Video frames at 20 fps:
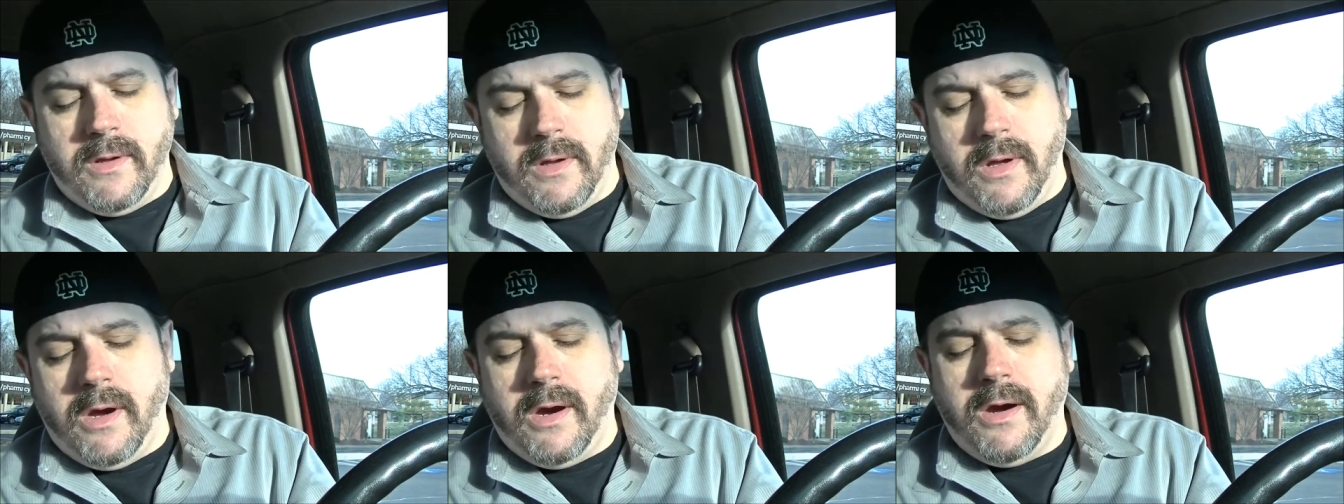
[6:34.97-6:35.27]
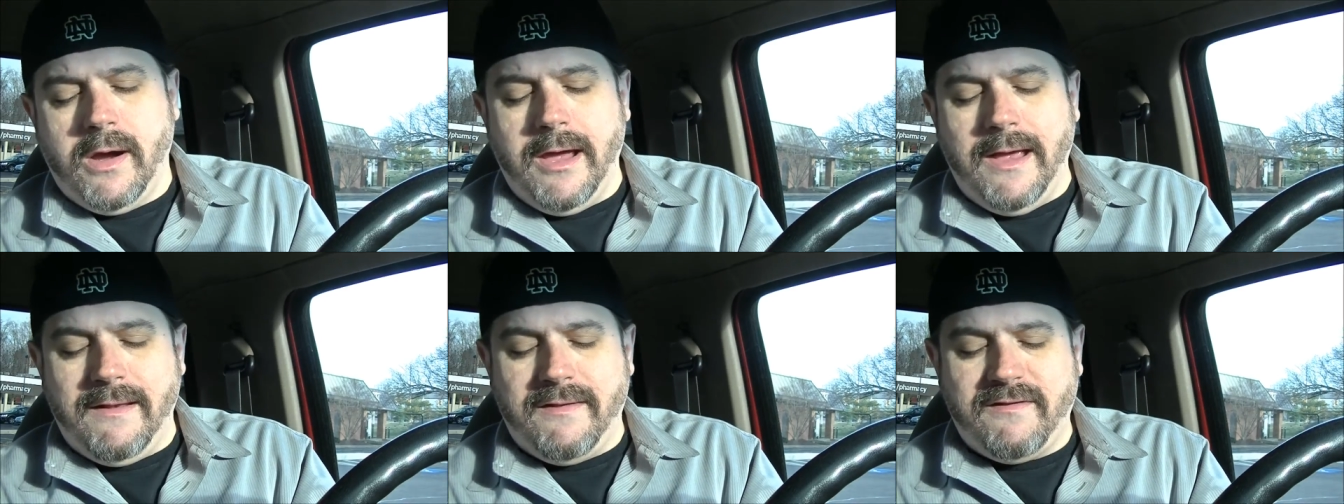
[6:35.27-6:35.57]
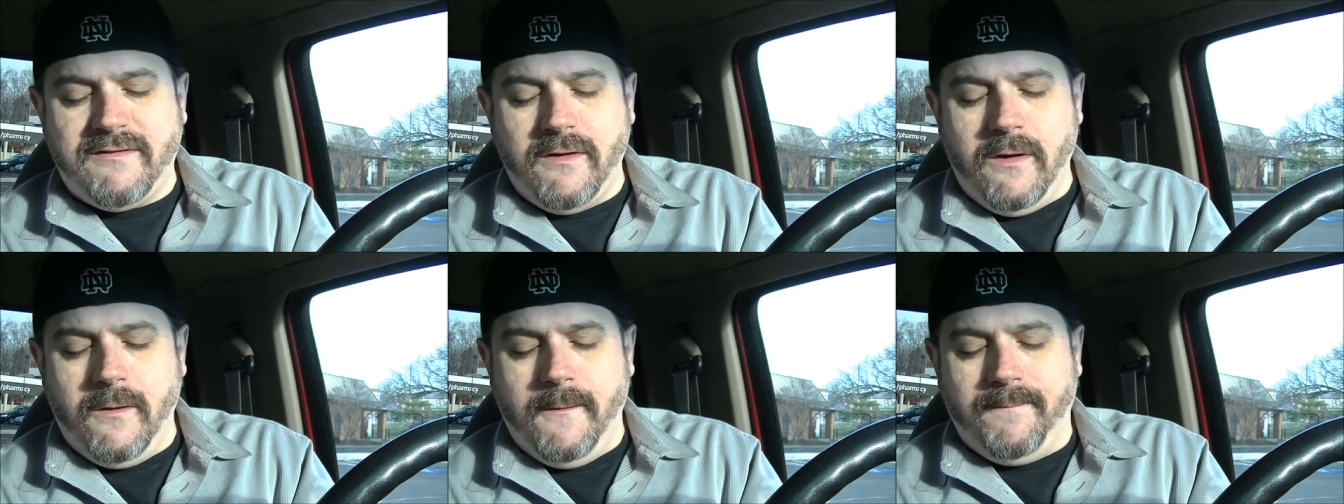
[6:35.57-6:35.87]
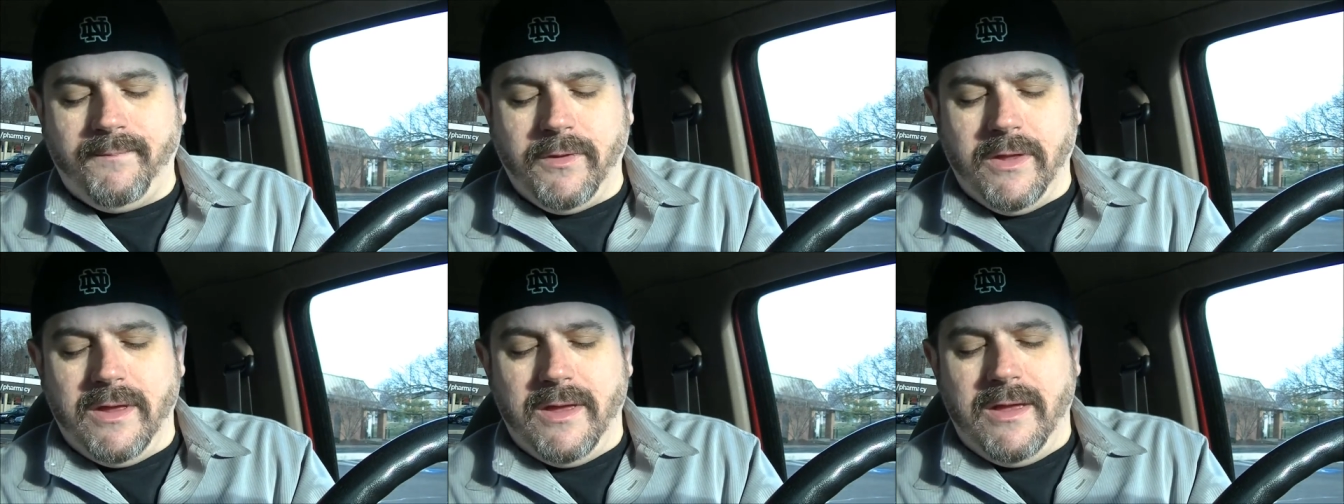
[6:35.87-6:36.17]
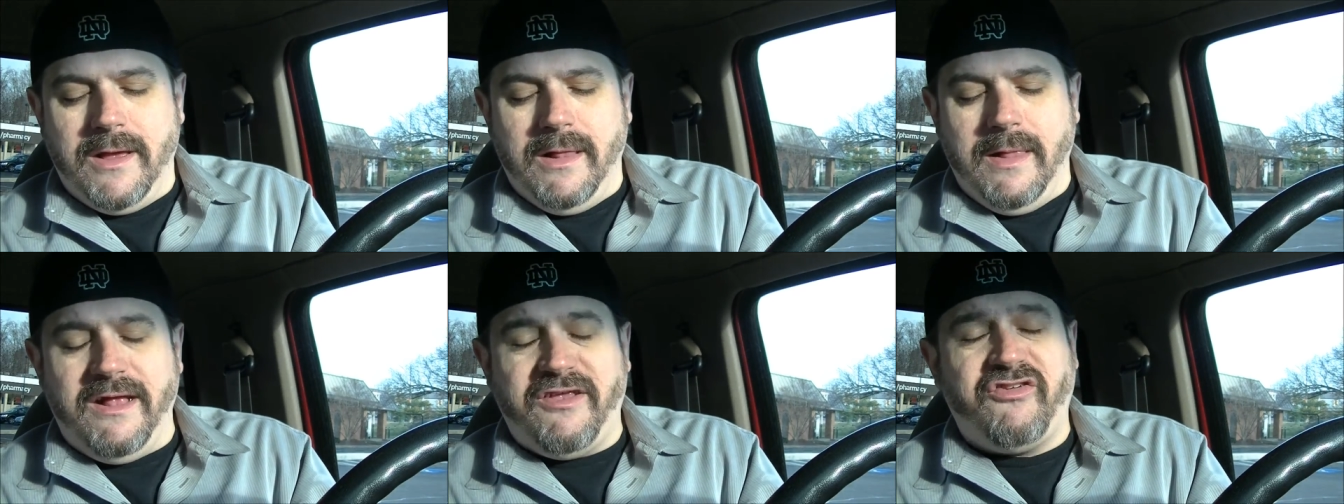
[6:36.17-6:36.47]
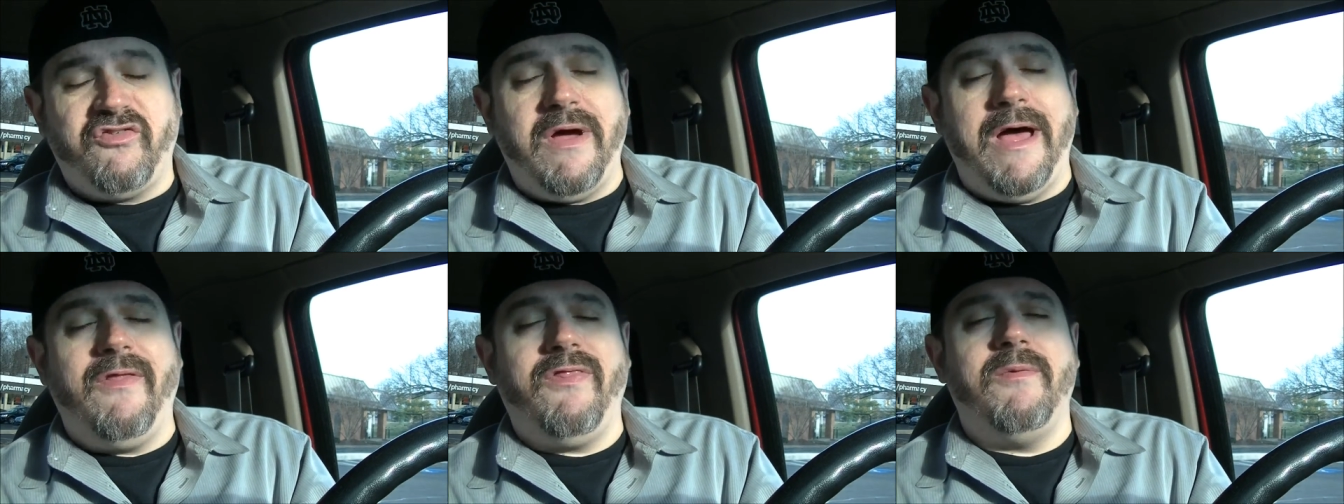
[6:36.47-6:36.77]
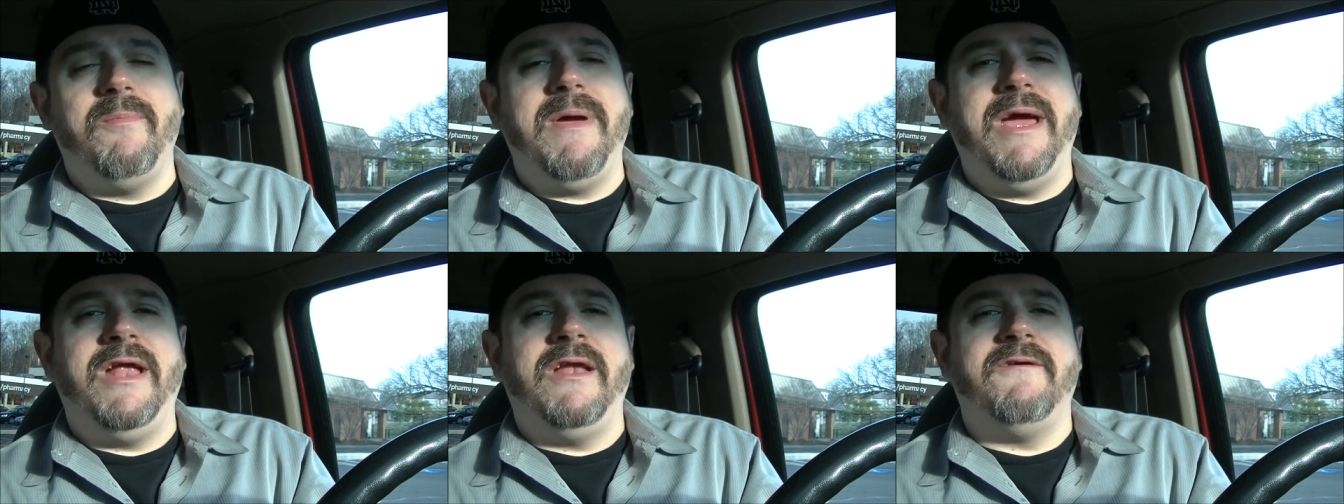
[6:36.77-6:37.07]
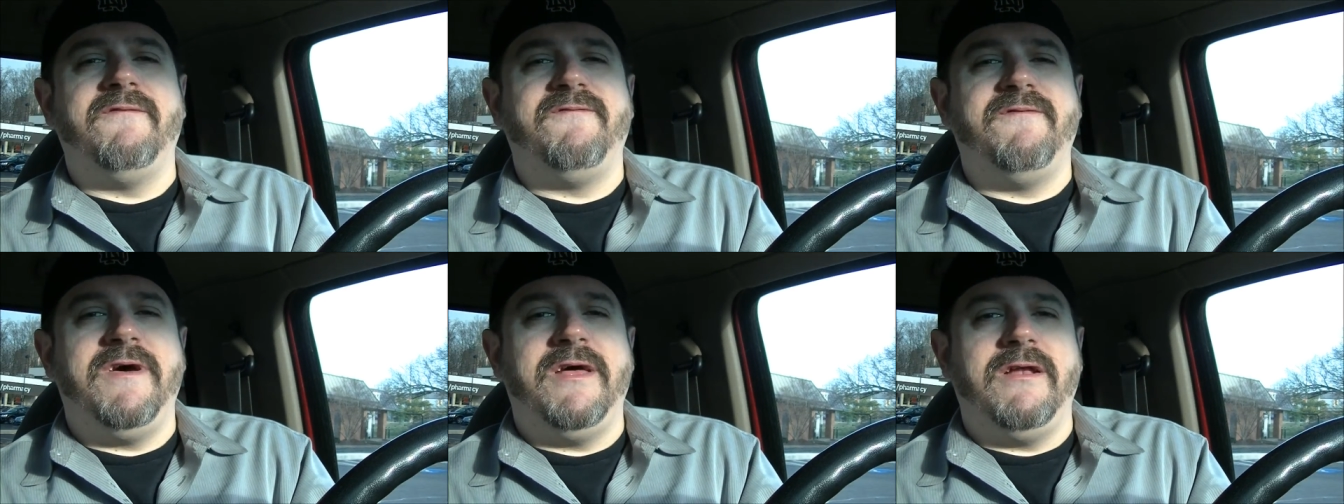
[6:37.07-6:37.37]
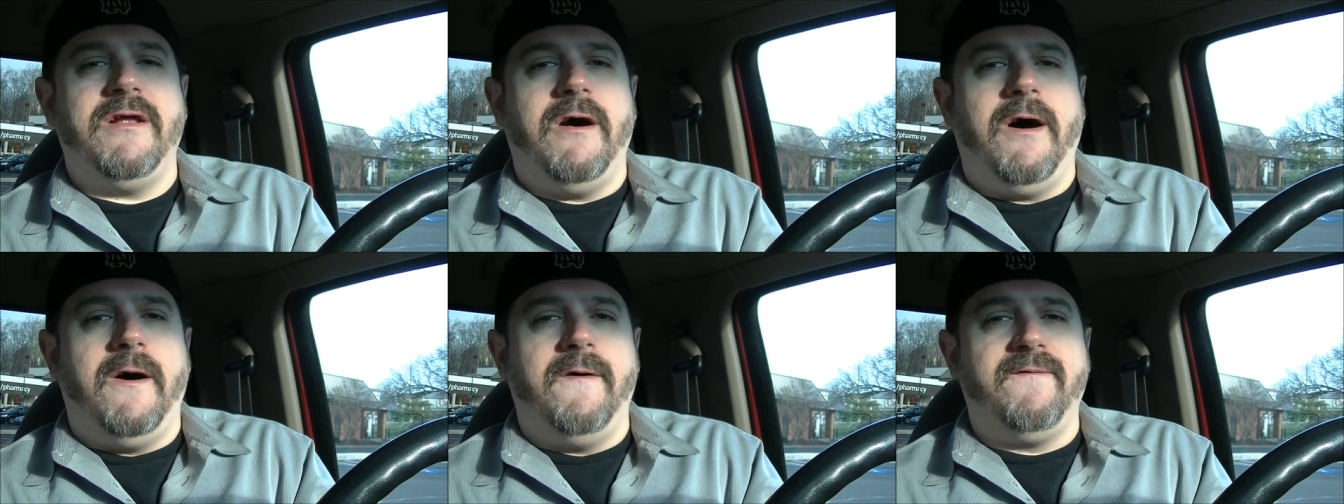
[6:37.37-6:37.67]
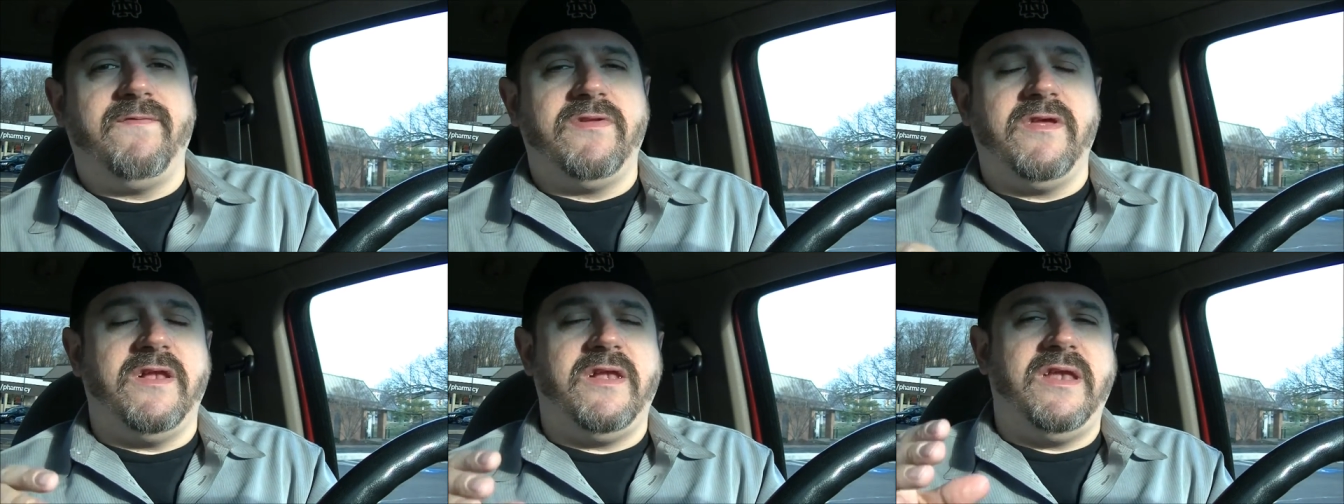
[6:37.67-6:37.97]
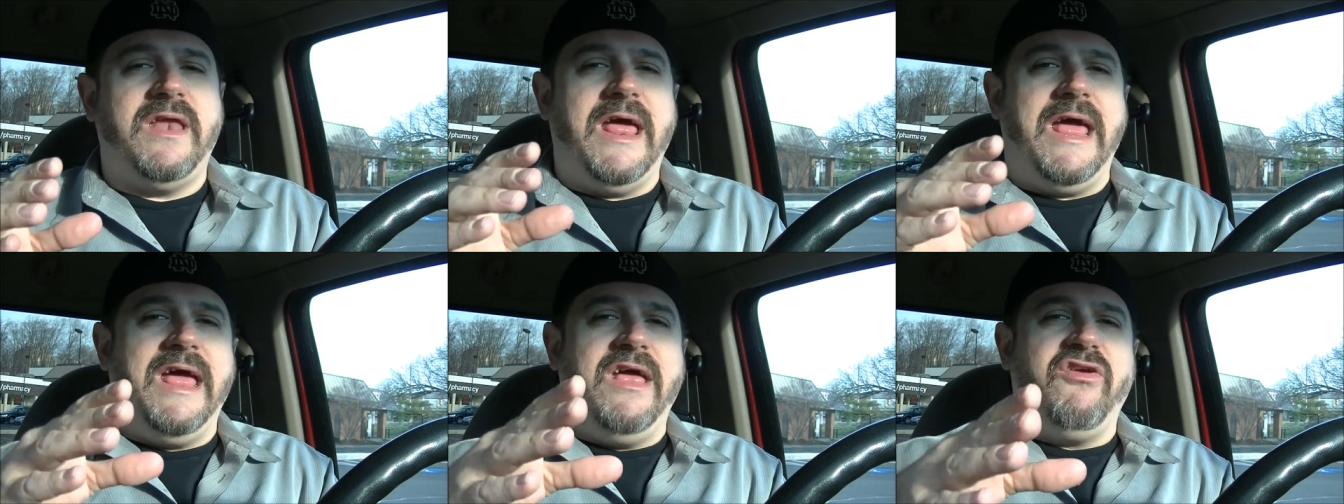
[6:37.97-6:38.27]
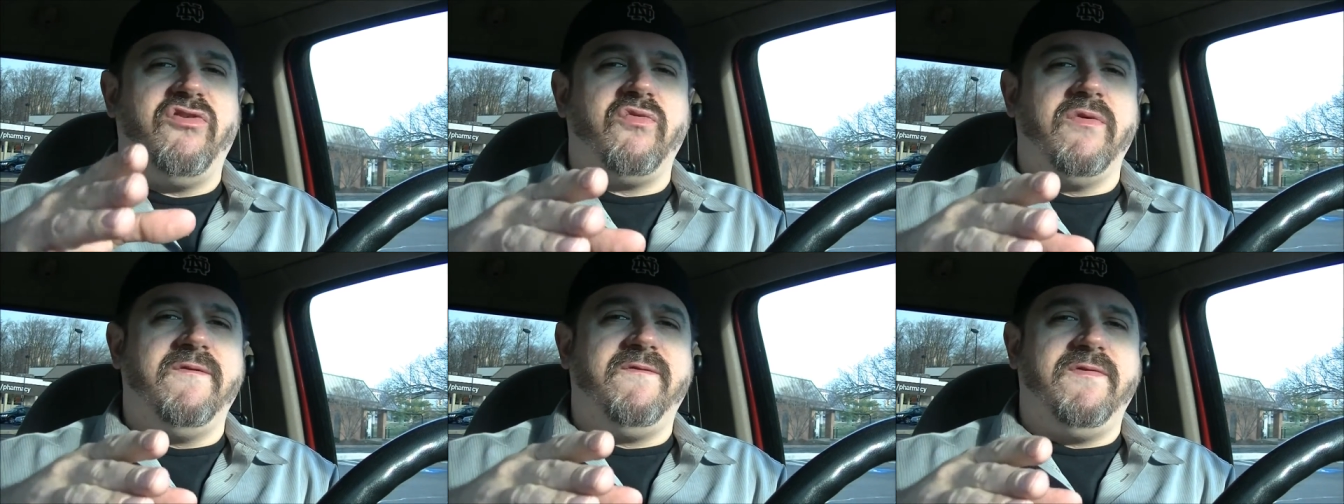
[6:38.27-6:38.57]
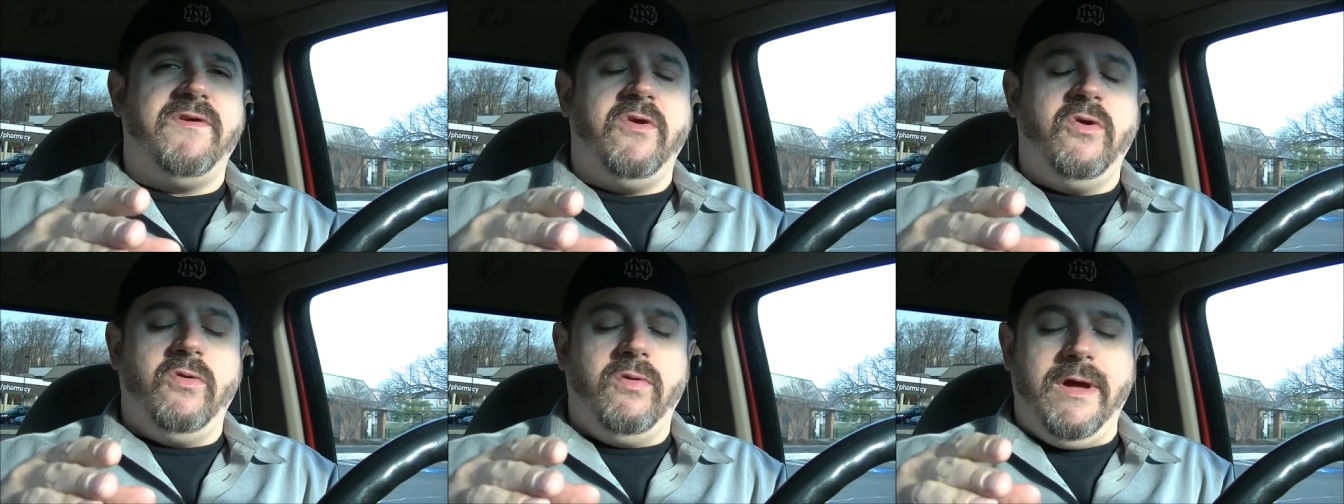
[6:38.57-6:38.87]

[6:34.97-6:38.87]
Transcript: All right, so let's try out the main event of today's review,